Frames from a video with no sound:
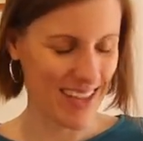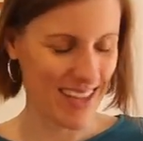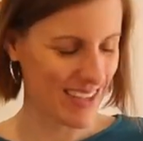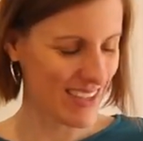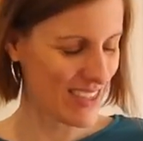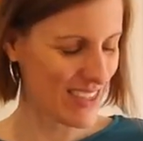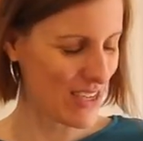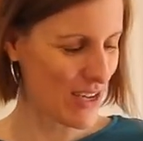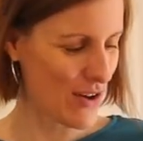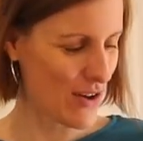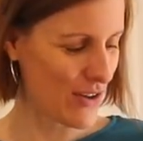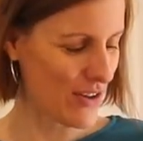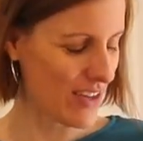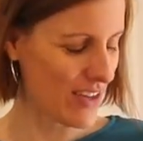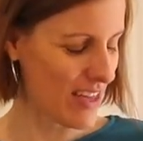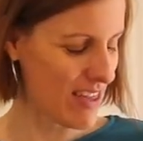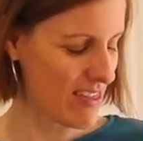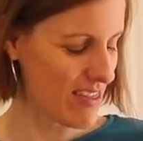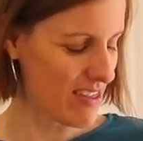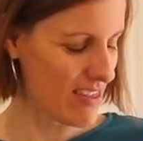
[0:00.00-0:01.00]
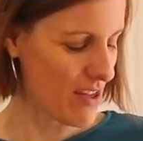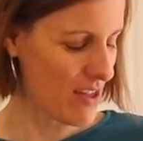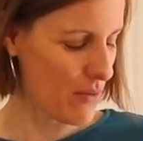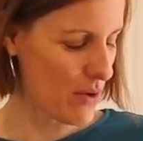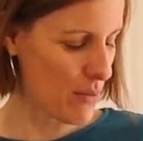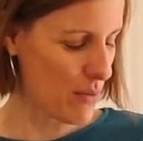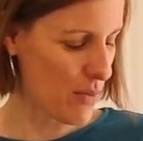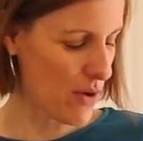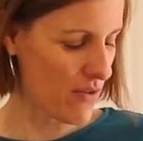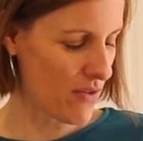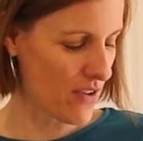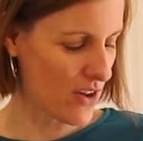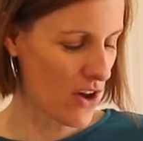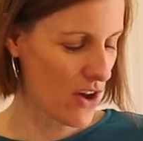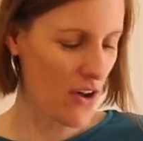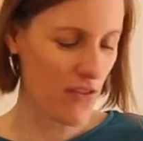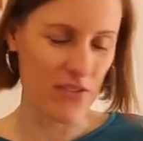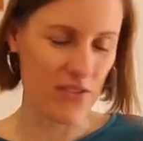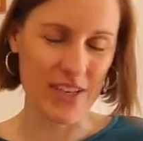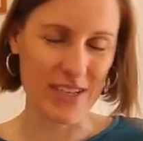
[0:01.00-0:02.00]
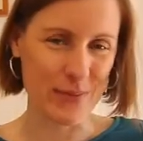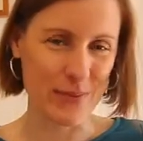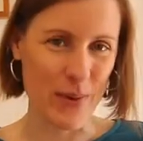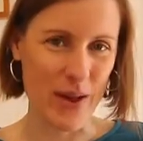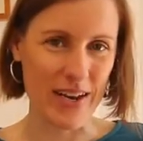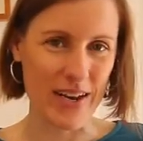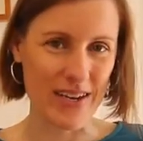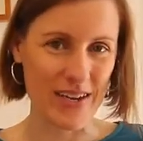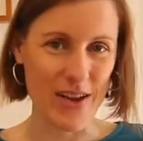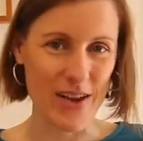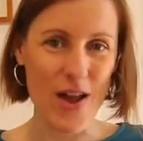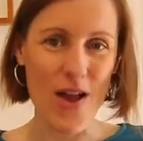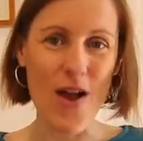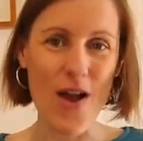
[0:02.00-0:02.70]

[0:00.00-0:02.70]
That's the only thing that we're moving on this one.